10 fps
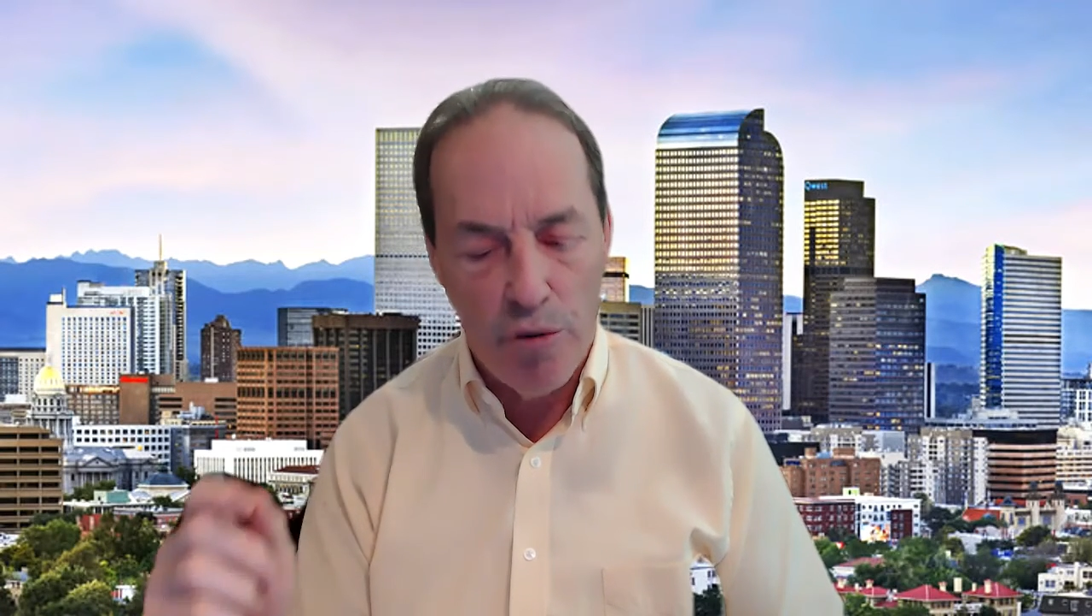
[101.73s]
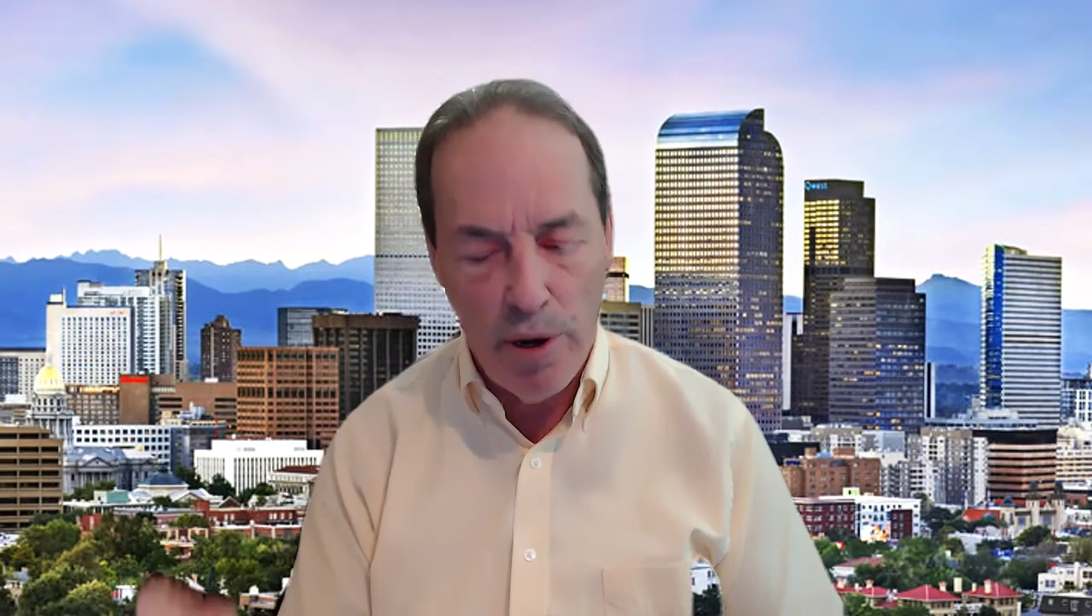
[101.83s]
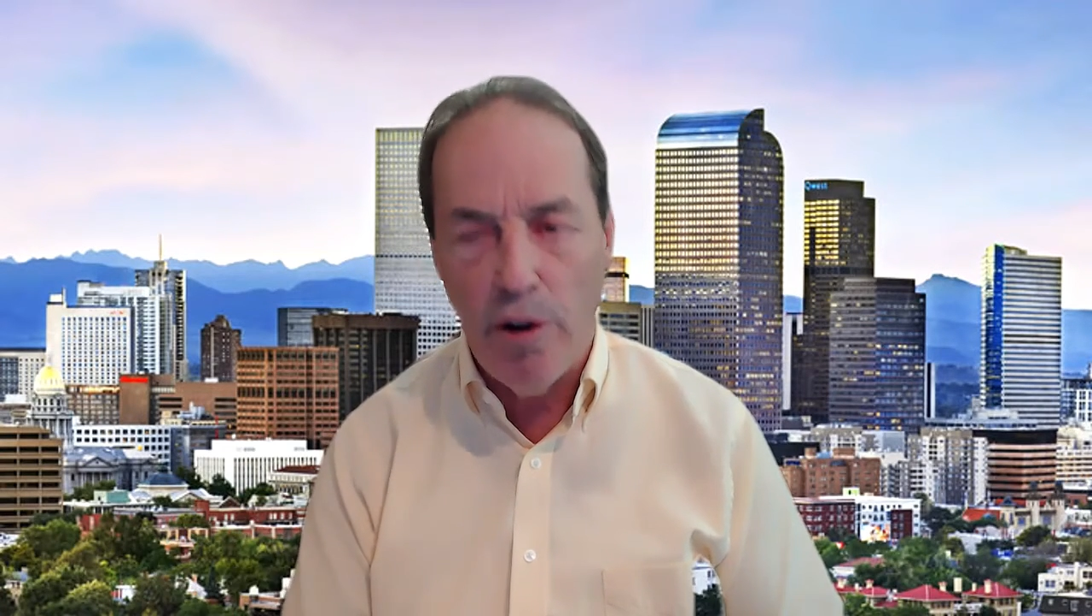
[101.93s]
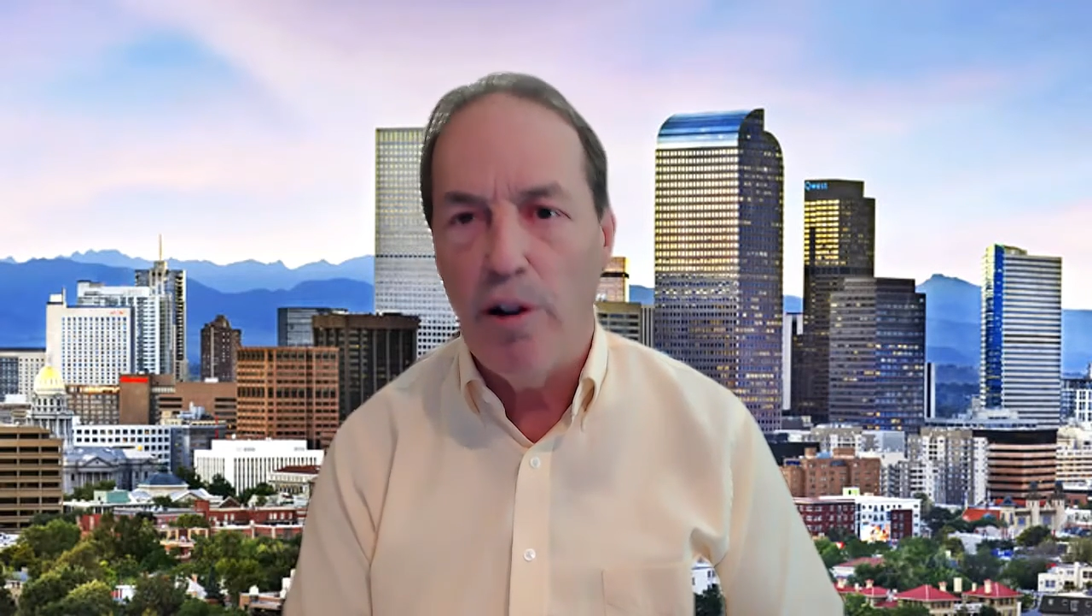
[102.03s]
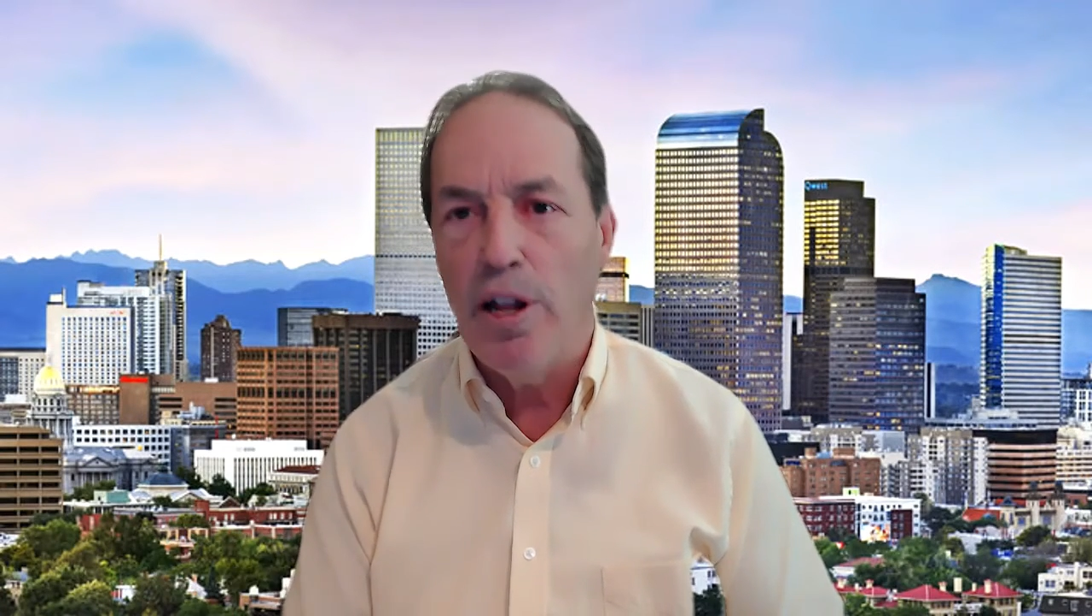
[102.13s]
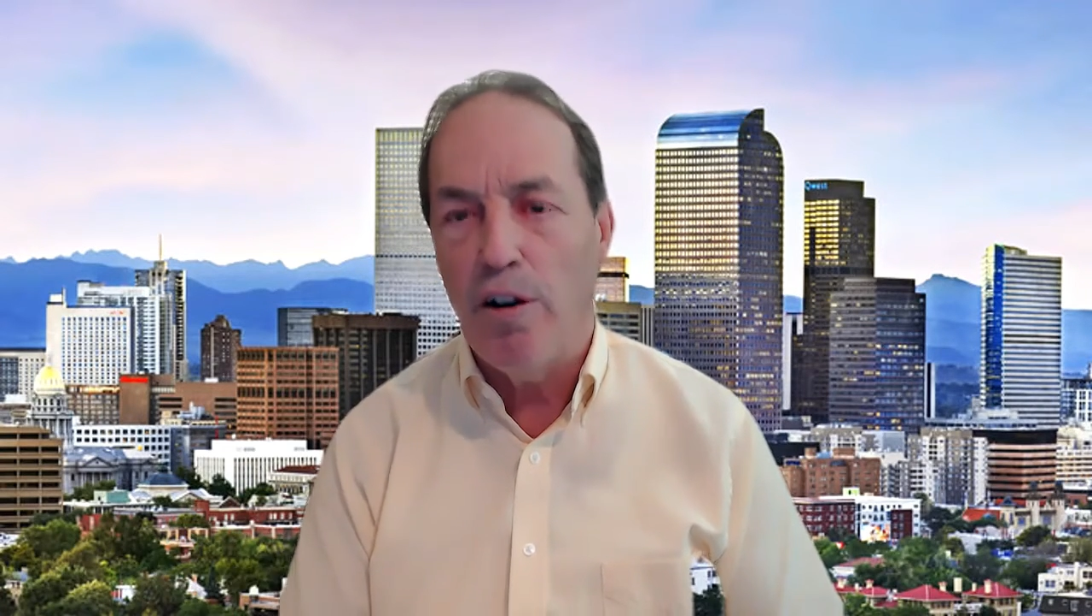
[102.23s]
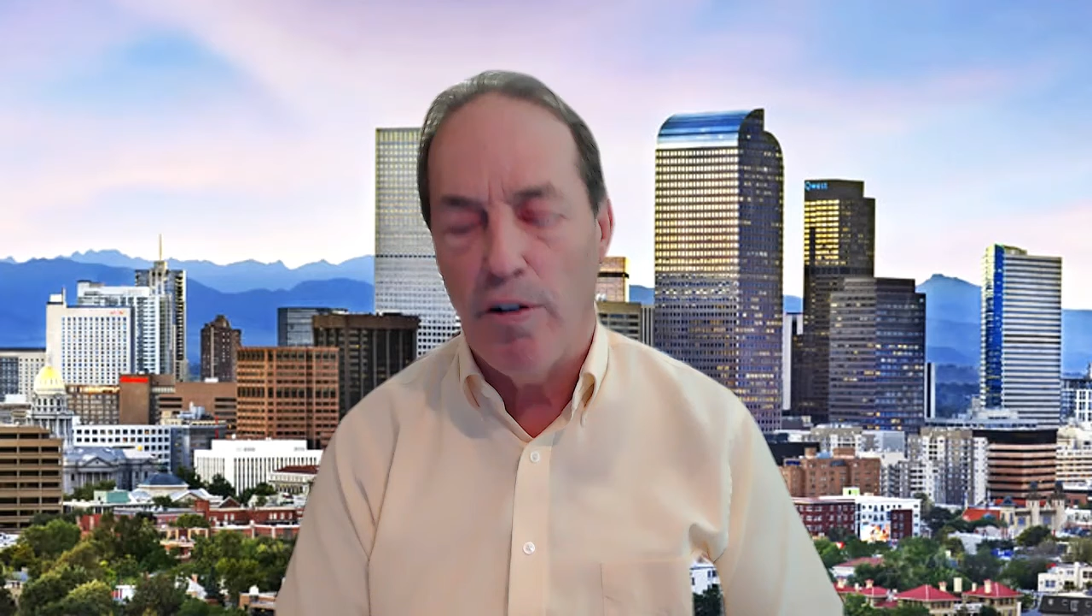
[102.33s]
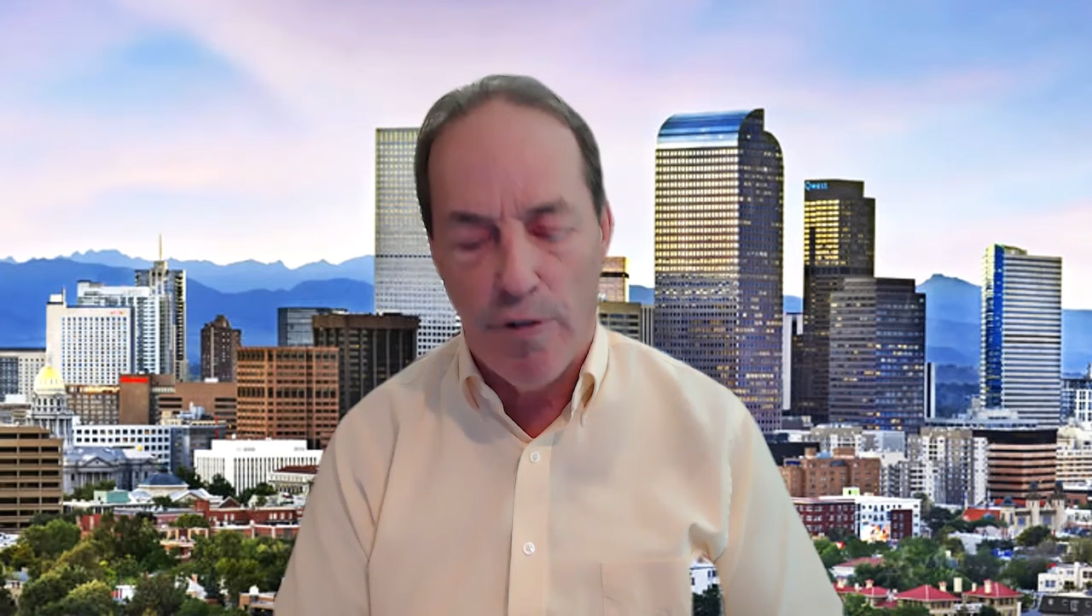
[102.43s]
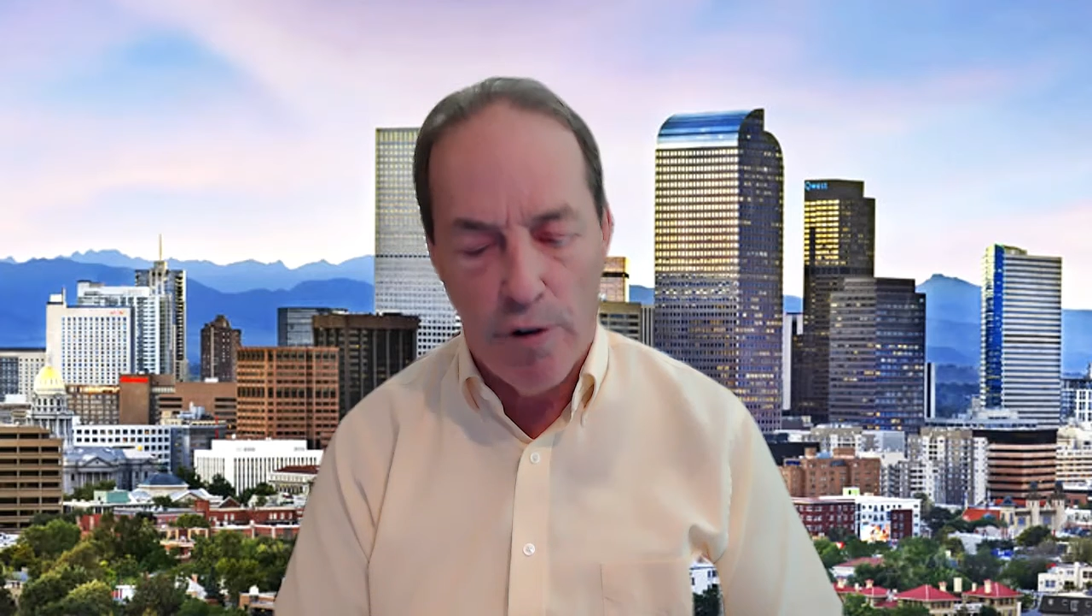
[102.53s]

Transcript: community or